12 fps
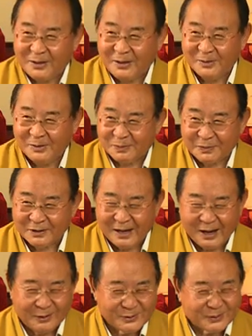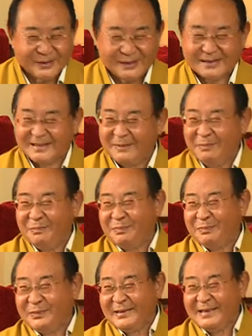We pronounced was
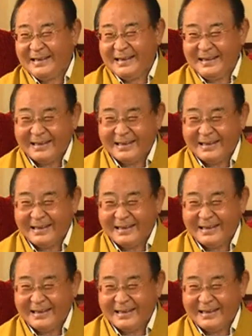completely